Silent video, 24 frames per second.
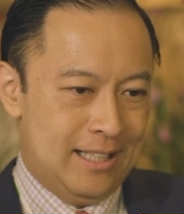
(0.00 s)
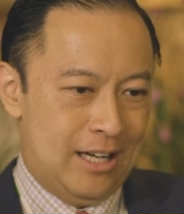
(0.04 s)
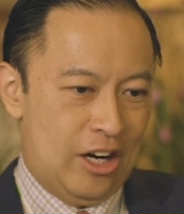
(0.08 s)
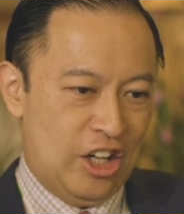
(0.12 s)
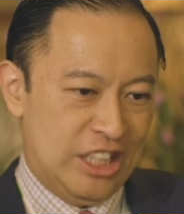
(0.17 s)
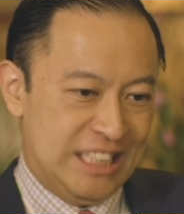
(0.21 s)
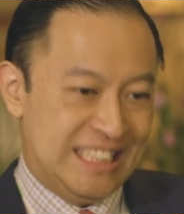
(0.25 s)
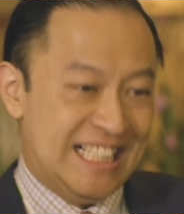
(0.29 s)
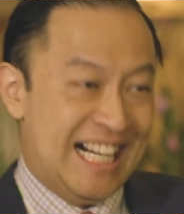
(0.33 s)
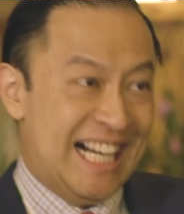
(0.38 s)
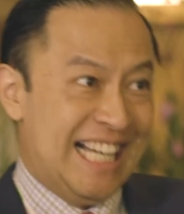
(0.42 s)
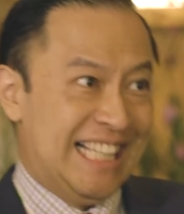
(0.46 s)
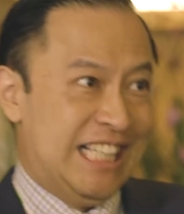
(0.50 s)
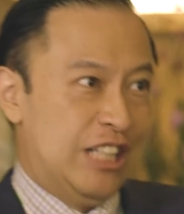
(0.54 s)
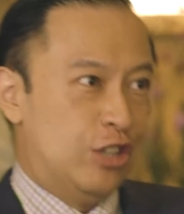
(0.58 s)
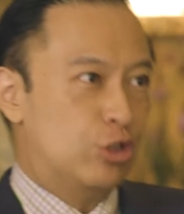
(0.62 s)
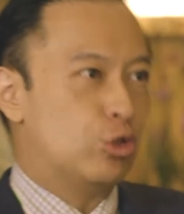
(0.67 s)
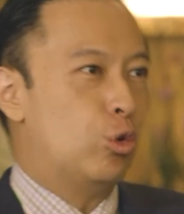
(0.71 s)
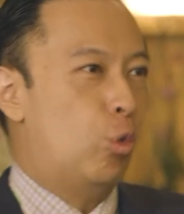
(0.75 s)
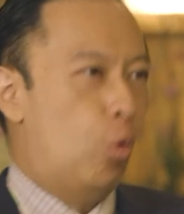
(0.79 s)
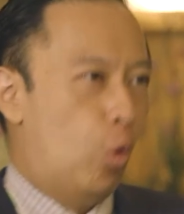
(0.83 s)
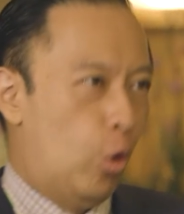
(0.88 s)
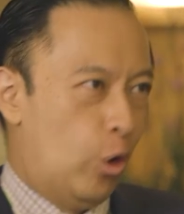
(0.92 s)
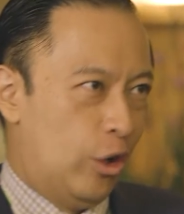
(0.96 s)
are guided
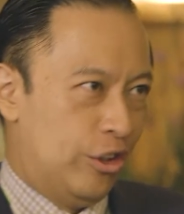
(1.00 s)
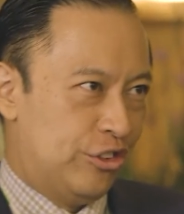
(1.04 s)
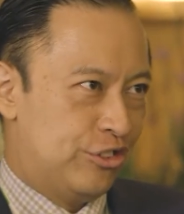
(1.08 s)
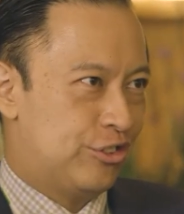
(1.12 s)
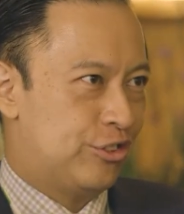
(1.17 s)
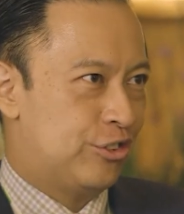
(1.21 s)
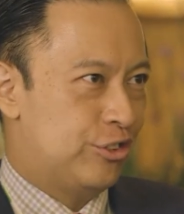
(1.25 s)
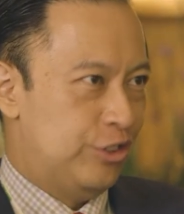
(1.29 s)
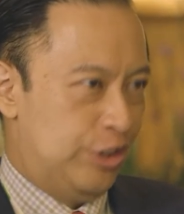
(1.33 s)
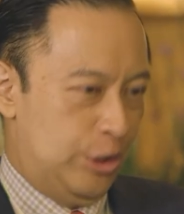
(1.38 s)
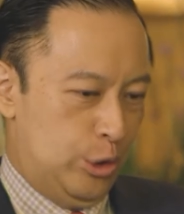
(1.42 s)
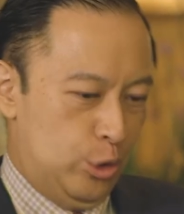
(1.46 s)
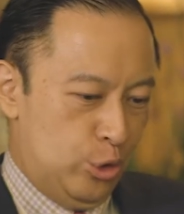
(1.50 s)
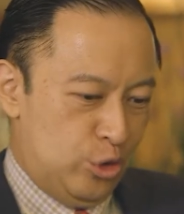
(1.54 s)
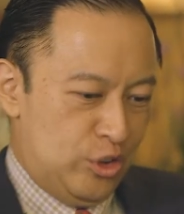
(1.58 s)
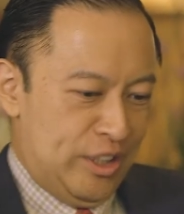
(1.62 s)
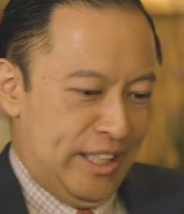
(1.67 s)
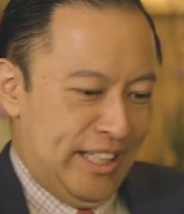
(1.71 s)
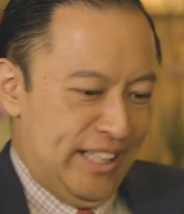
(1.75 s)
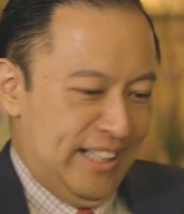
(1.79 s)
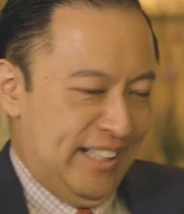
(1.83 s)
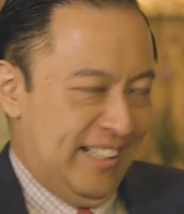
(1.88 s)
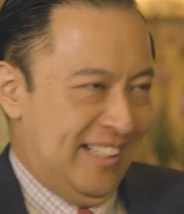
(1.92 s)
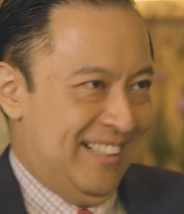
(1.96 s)
towards
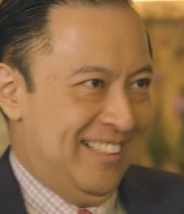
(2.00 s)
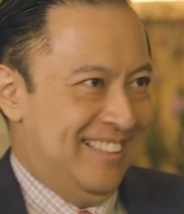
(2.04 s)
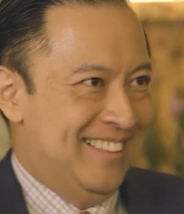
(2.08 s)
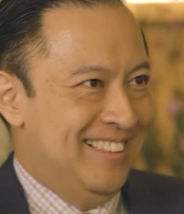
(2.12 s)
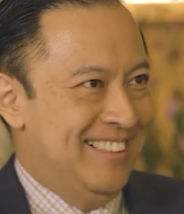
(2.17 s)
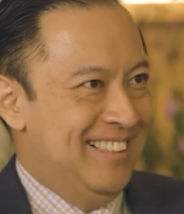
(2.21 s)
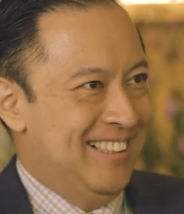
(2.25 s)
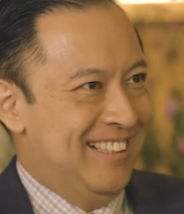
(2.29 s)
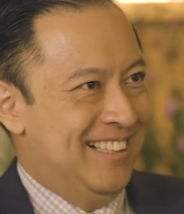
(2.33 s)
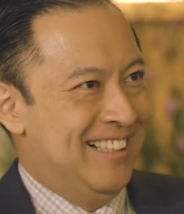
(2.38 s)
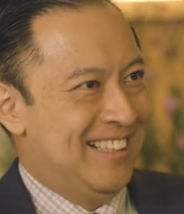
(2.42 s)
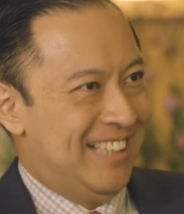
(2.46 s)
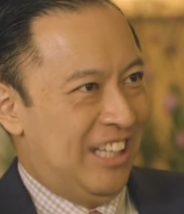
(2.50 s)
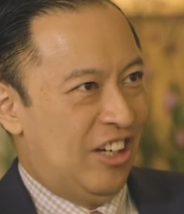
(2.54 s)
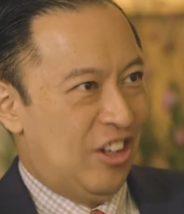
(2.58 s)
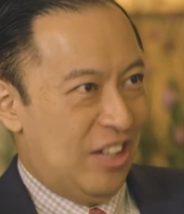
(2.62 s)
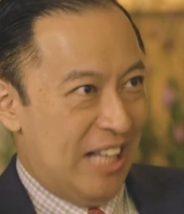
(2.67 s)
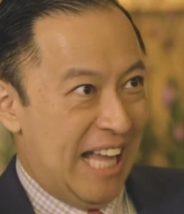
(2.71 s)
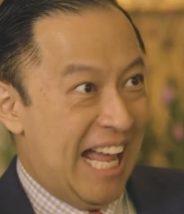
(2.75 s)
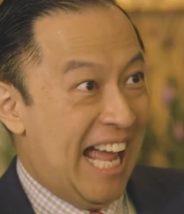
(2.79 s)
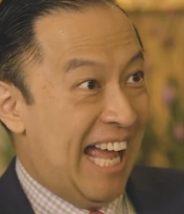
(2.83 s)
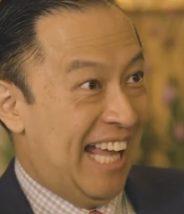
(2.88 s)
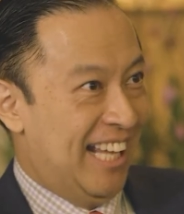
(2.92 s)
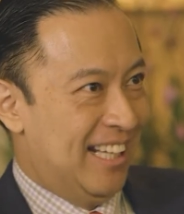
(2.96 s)
using their
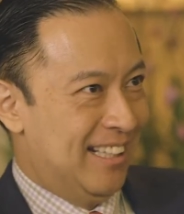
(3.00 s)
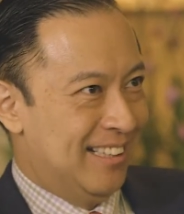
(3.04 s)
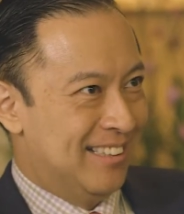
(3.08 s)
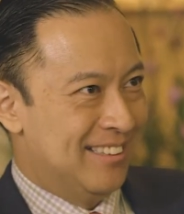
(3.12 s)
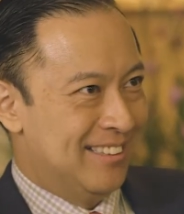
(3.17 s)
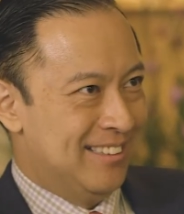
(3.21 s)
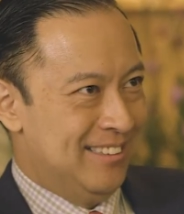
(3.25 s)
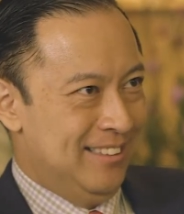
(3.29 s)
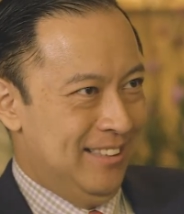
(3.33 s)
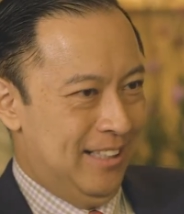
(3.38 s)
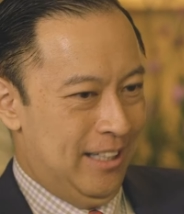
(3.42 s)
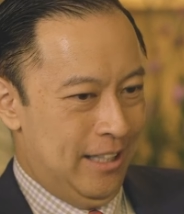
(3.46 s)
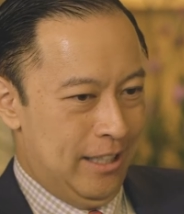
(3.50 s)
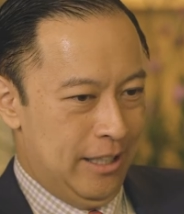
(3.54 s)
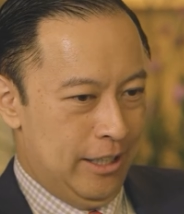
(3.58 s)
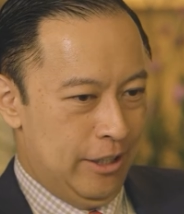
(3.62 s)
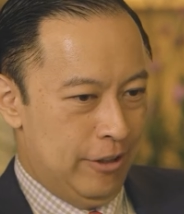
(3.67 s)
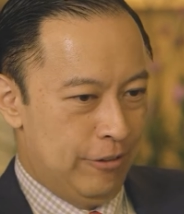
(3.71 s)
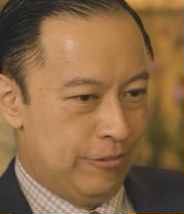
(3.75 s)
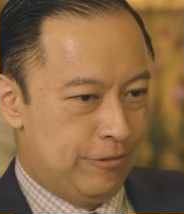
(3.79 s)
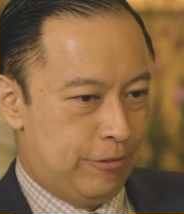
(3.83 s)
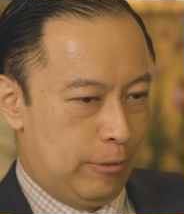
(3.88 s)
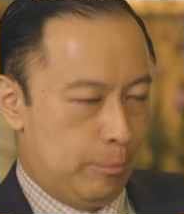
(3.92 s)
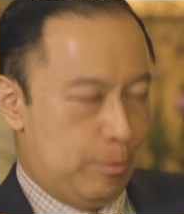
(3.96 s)
land
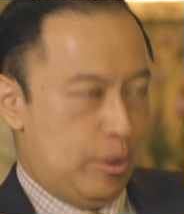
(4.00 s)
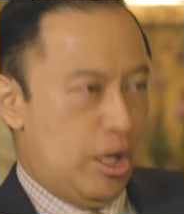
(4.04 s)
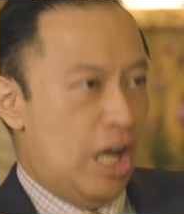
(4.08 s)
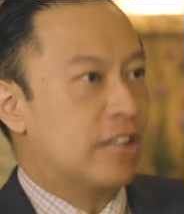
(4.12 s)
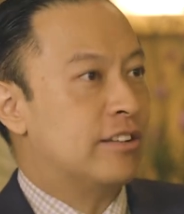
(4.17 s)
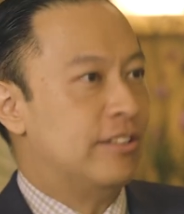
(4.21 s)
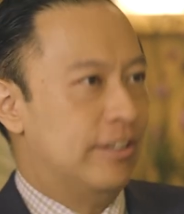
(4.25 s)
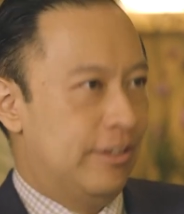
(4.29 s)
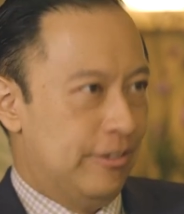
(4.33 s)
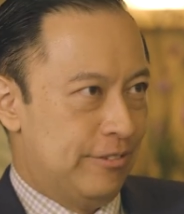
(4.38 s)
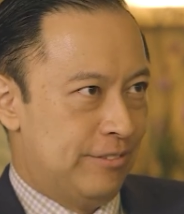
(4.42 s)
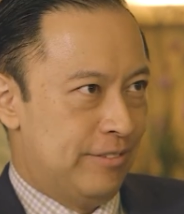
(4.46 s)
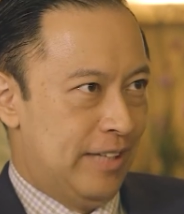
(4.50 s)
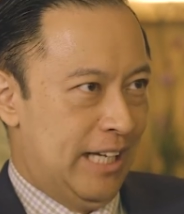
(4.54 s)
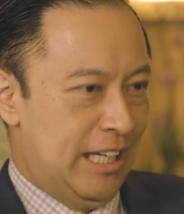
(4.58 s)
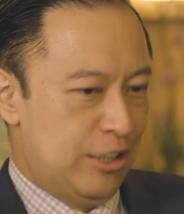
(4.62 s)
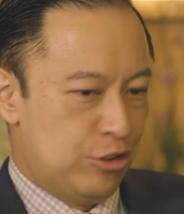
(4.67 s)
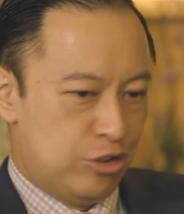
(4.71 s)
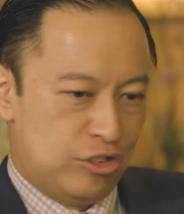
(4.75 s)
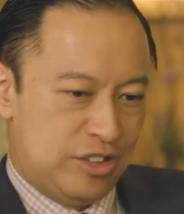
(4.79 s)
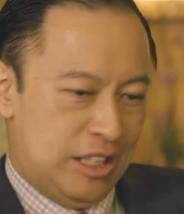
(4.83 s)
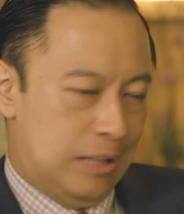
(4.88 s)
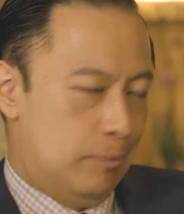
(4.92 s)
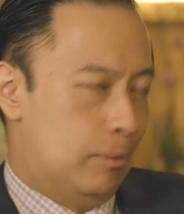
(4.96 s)
uh, for productive
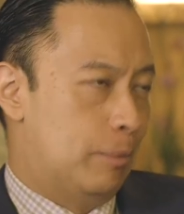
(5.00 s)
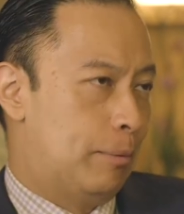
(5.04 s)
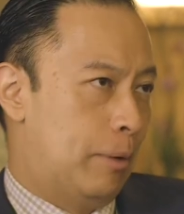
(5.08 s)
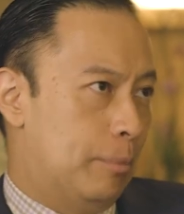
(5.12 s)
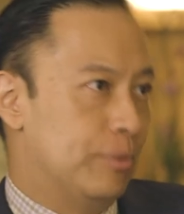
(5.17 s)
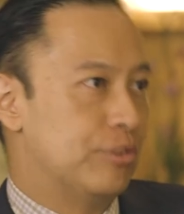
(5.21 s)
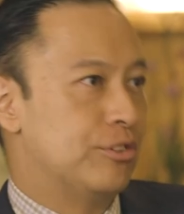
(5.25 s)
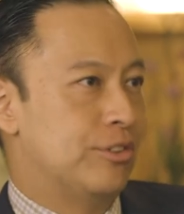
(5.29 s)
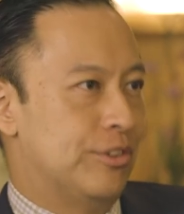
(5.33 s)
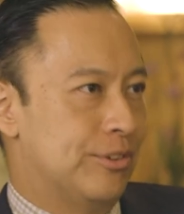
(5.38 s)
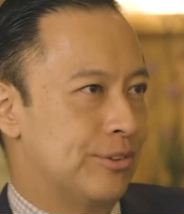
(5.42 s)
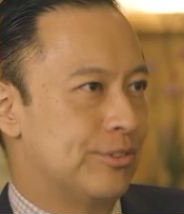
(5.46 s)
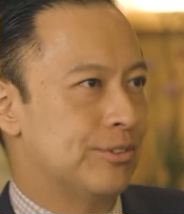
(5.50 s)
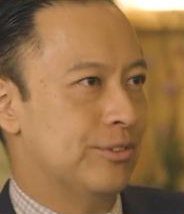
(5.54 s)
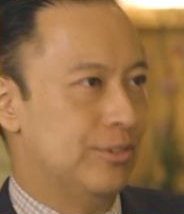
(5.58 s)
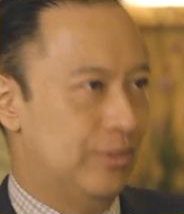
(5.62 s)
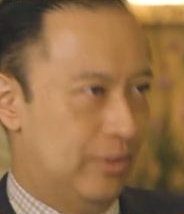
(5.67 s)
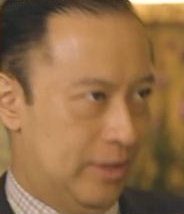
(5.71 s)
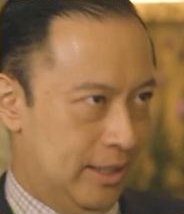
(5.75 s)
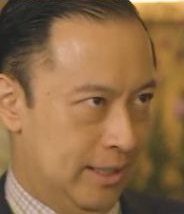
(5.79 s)
and sustainable purposes.